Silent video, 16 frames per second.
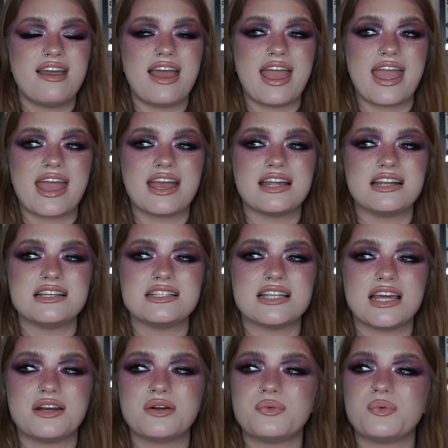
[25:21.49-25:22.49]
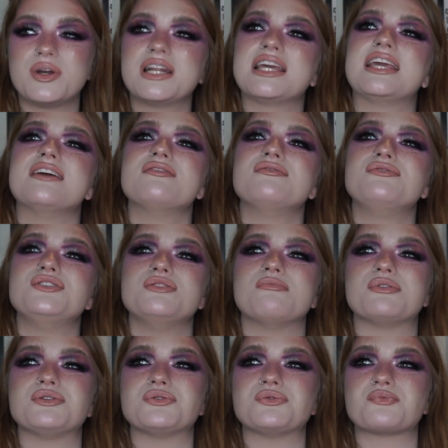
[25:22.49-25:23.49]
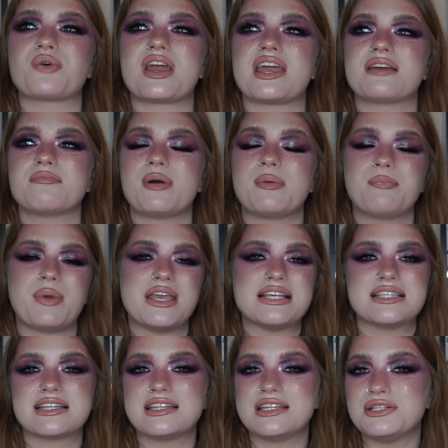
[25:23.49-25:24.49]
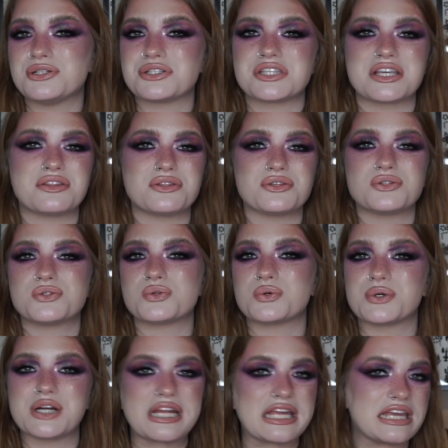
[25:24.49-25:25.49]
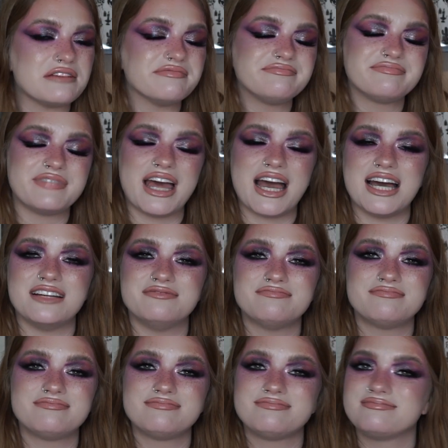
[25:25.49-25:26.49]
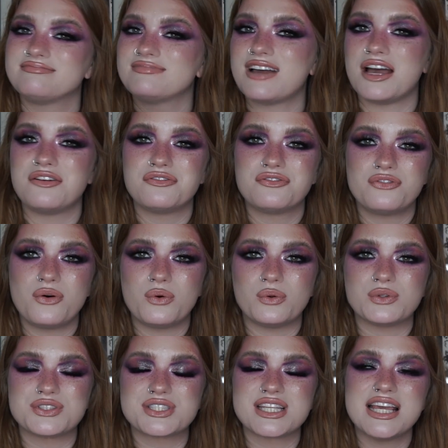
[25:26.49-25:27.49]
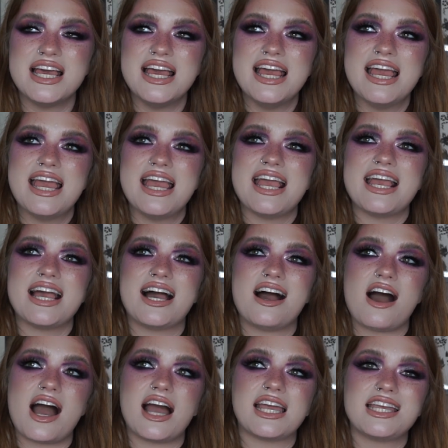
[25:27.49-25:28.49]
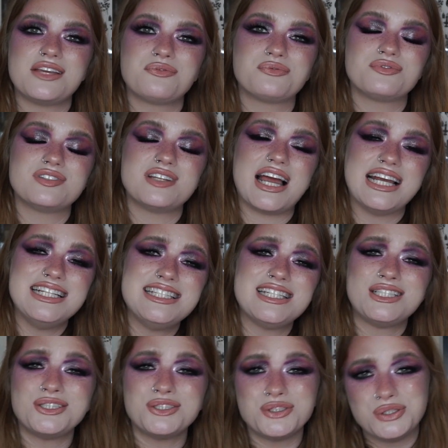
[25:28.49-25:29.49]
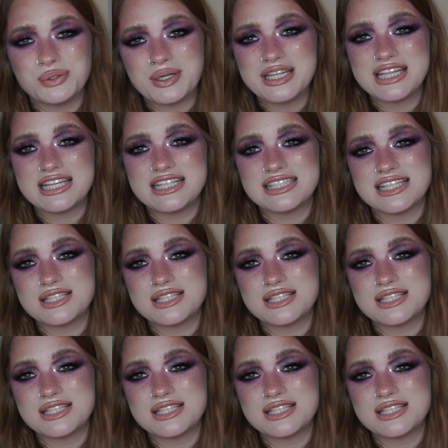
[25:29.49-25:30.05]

And I don't want to give too much away, but basically just like the story that unfolds. I I did enjoy this.